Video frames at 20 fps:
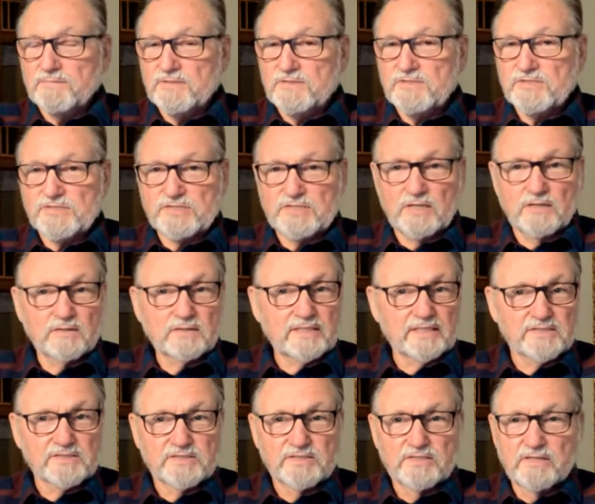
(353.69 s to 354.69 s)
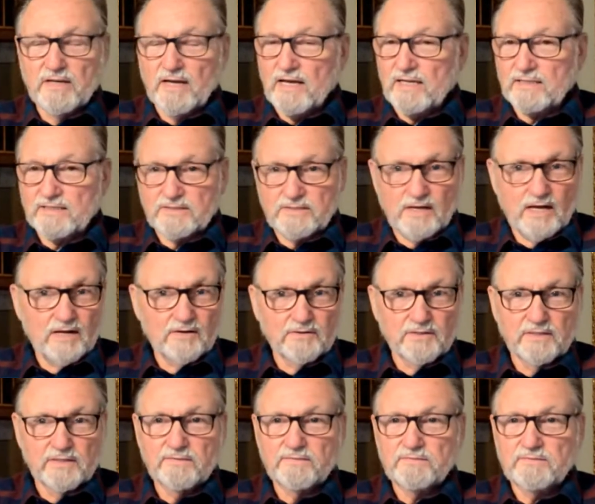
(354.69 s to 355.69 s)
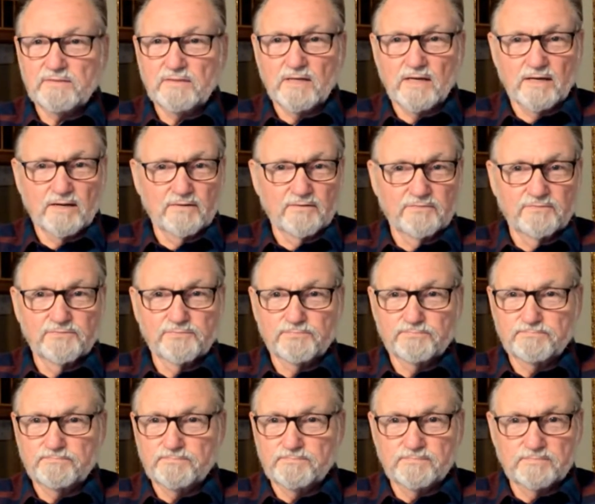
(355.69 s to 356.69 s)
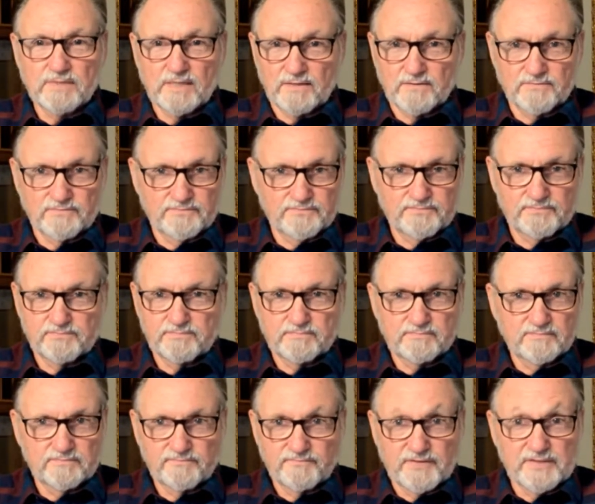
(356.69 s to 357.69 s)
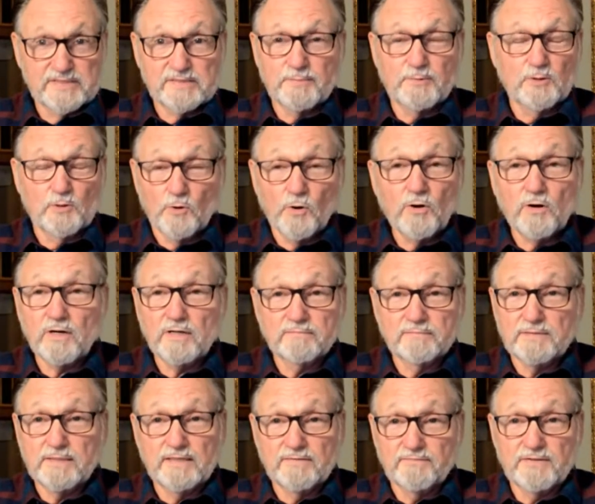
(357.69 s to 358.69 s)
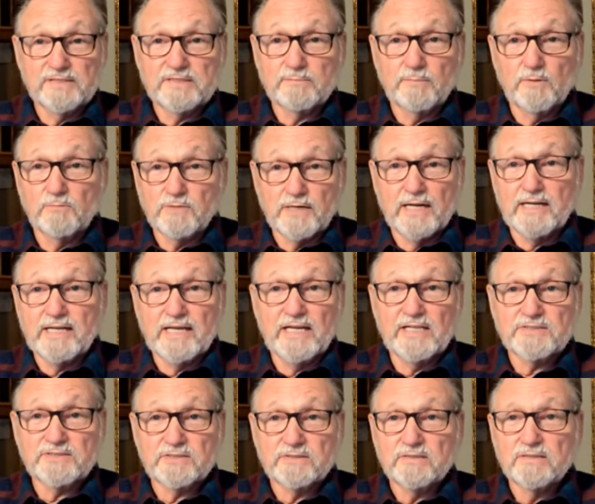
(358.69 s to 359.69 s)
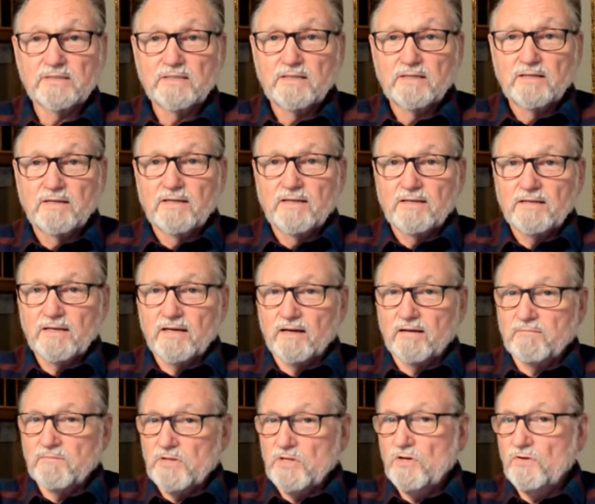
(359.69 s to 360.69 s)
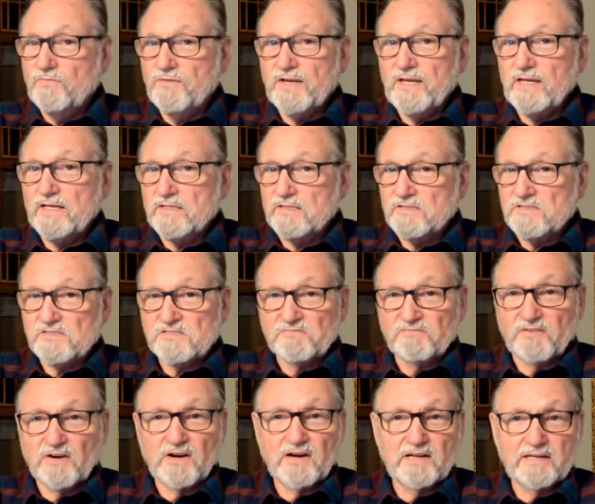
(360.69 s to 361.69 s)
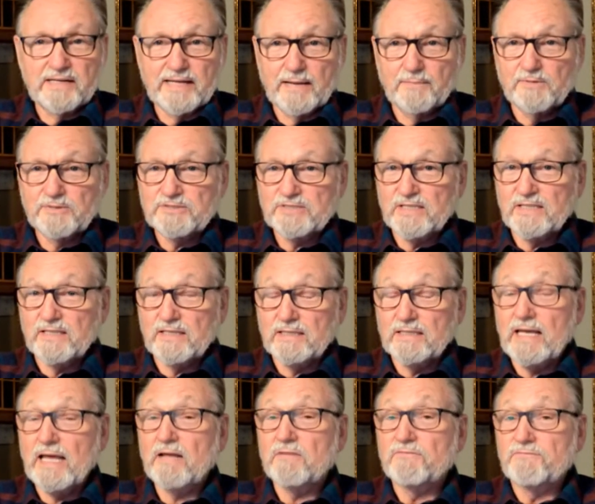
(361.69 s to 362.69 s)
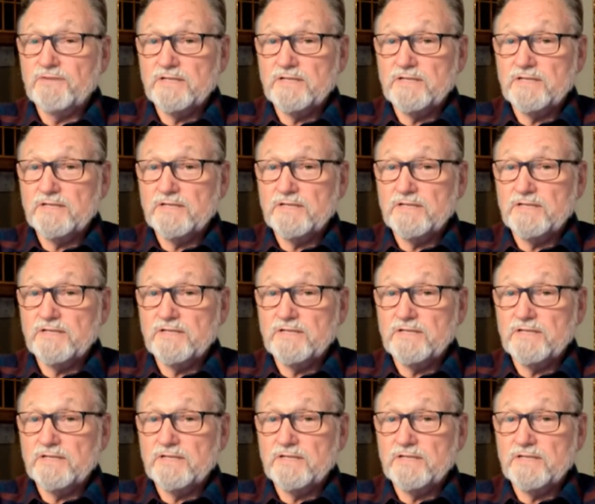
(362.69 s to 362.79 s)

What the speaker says: Silk is not tolerant of visible or invisible radiation. UV is very damaging, and